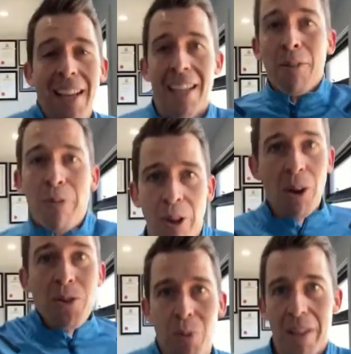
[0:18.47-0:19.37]
for those
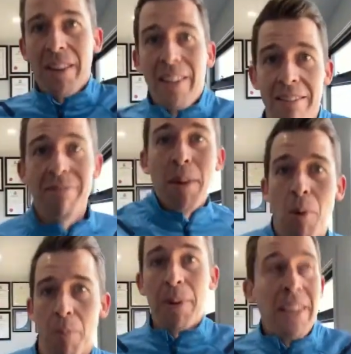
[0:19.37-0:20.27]
where there might
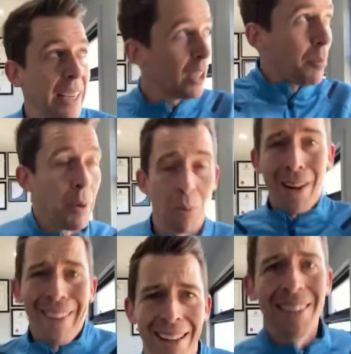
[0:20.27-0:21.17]
be inclement weather,